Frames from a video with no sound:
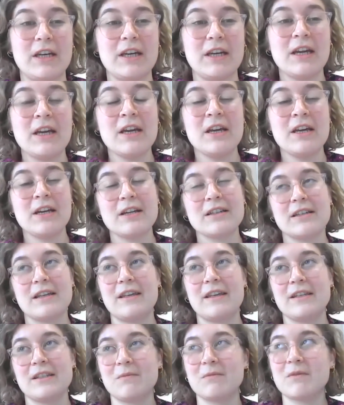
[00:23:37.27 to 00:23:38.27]
Because I think
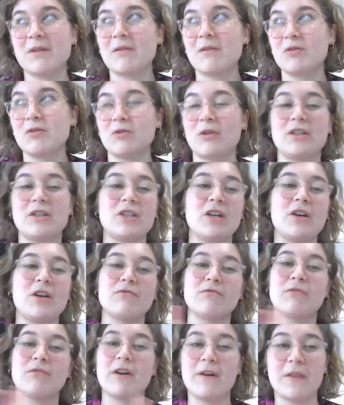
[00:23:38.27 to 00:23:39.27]
sometimes strategy goes right on the
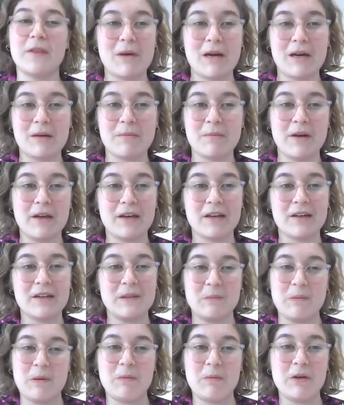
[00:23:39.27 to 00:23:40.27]
back burner because people are
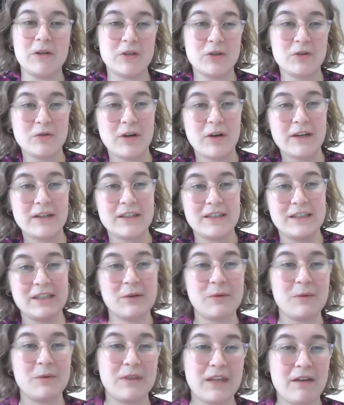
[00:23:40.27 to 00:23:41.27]
just trying to deal with the
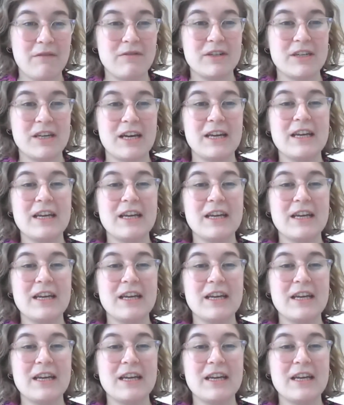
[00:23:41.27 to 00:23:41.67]
everyday.